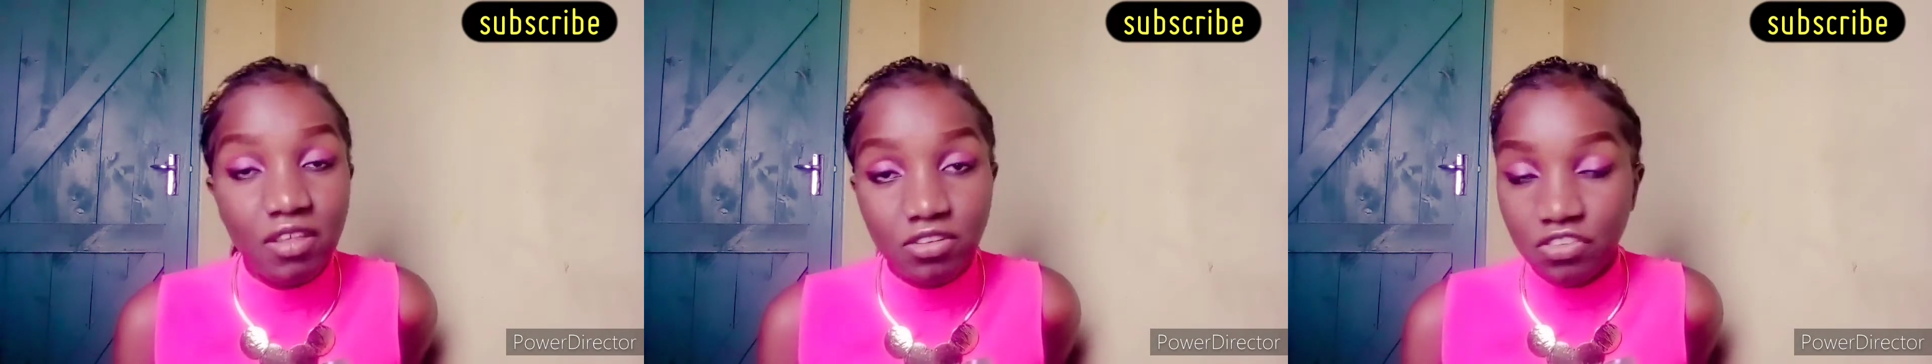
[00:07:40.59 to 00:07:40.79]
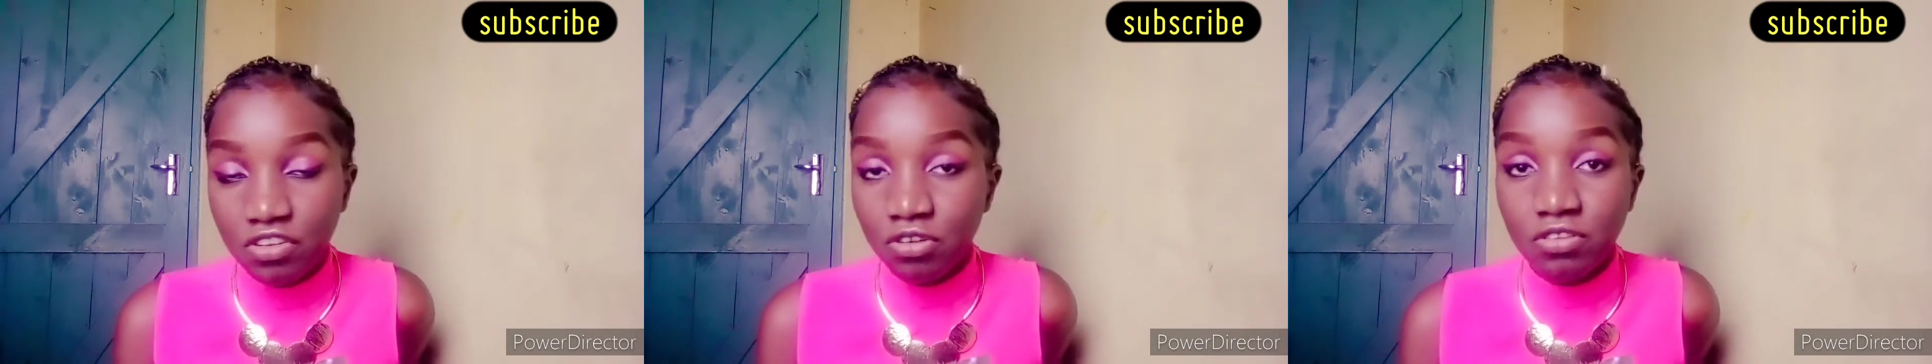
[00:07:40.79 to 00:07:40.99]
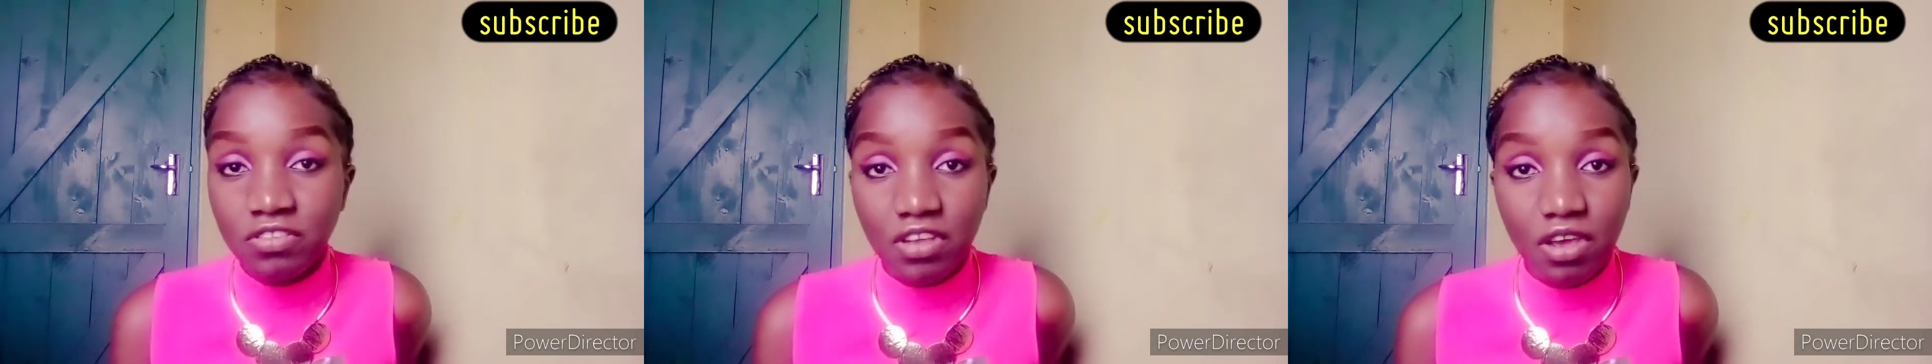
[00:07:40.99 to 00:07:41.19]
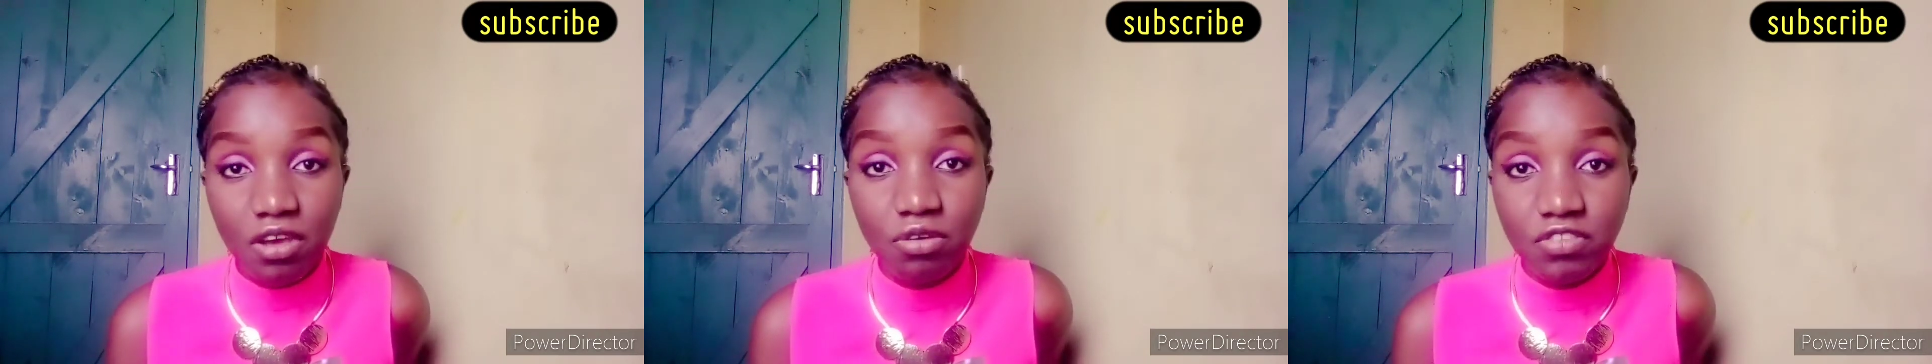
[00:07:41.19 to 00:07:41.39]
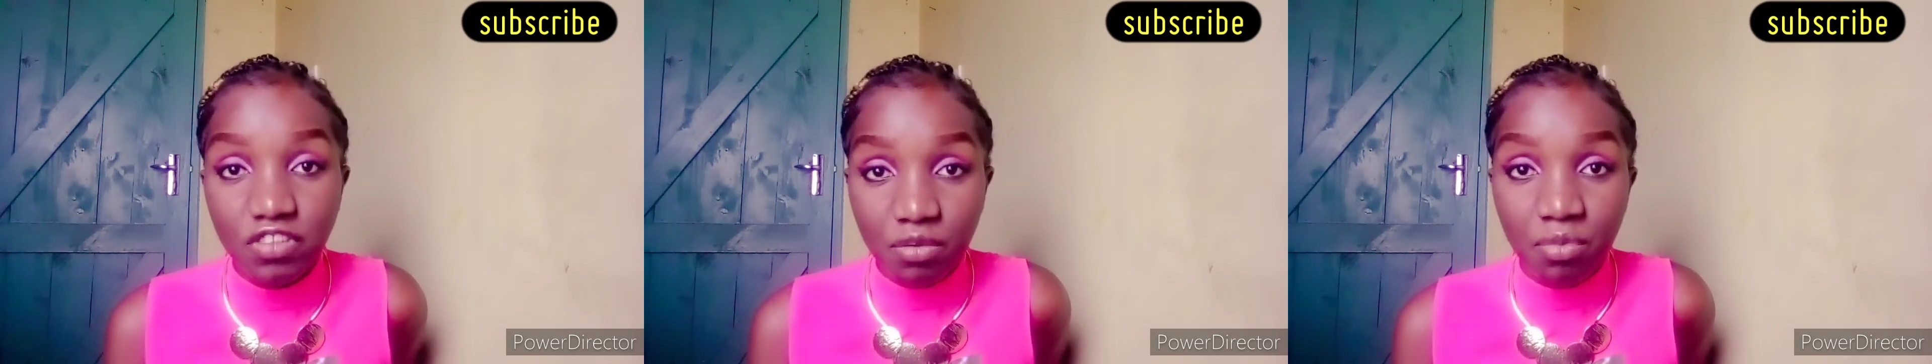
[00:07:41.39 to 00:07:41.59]
that you're not
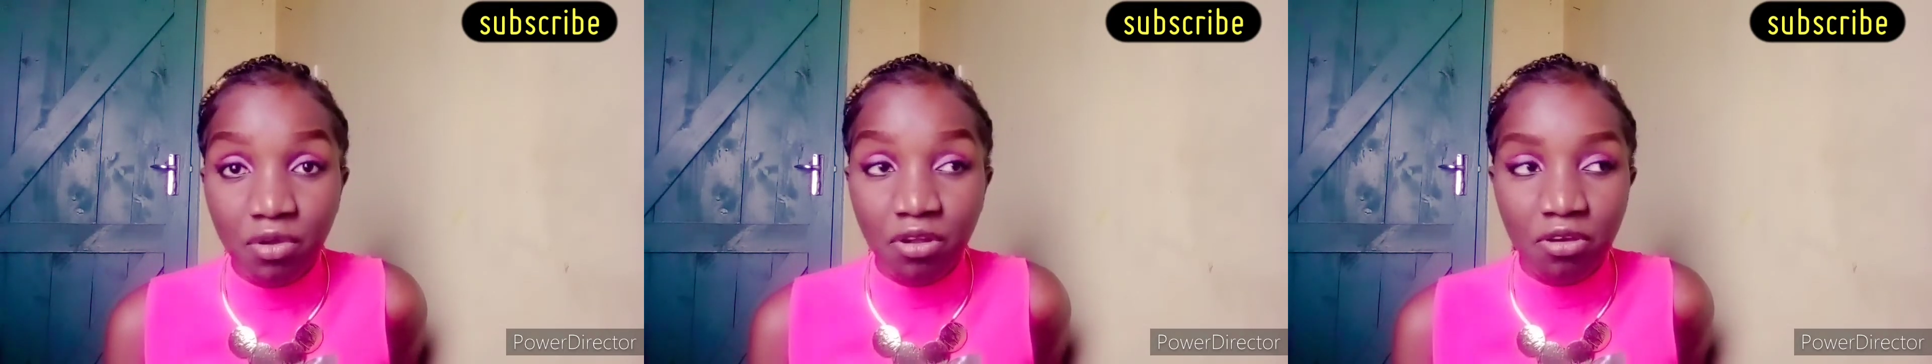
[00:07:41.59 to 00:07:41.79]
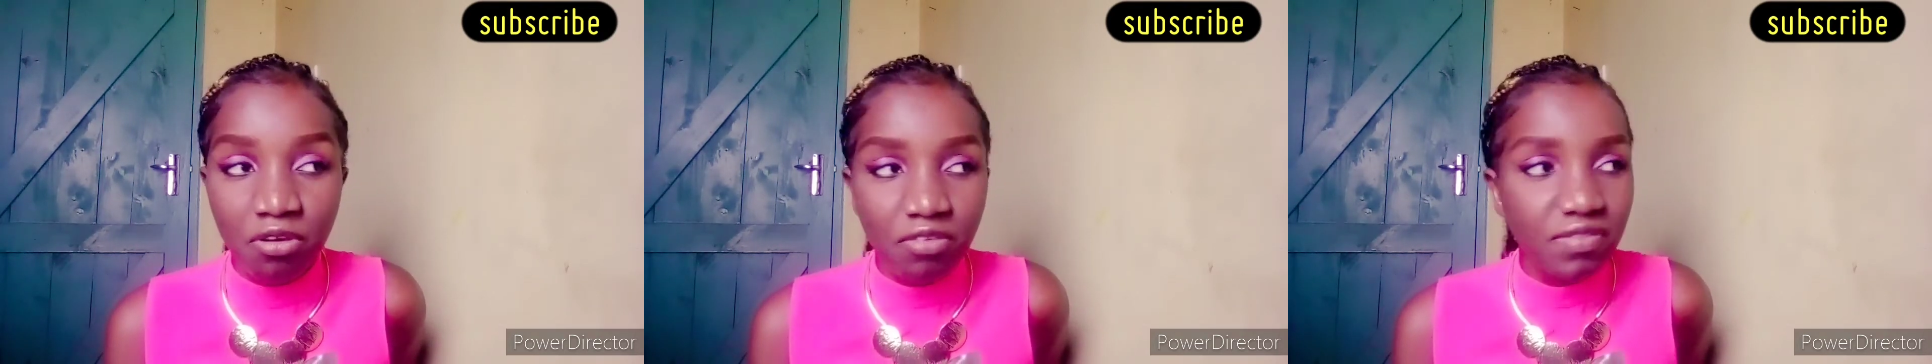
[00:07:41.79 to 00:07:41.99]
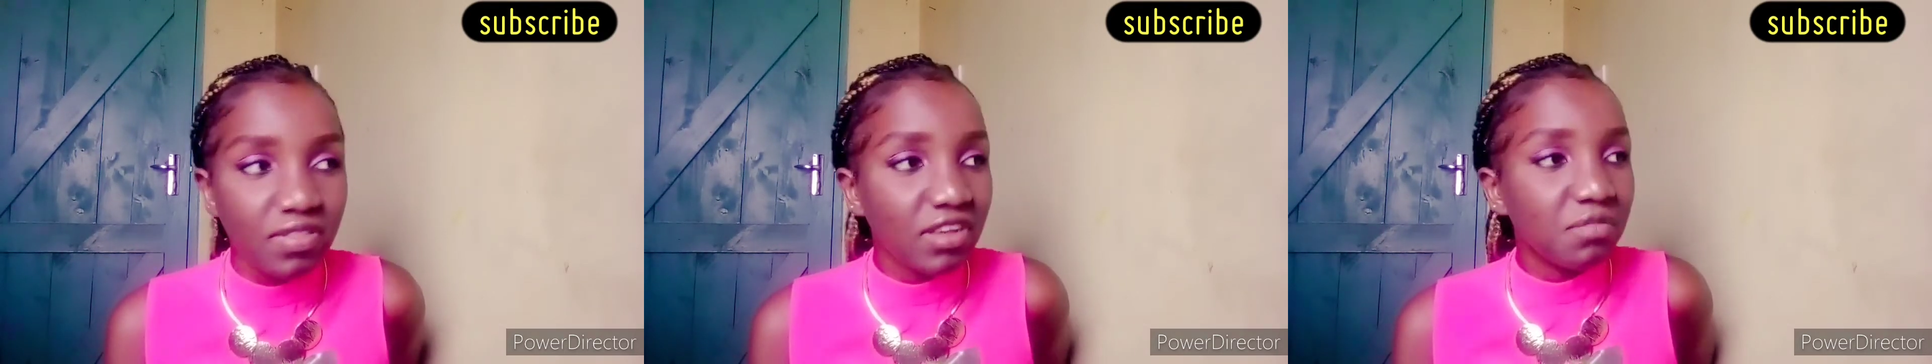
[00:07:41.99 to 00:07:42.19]
accountable of,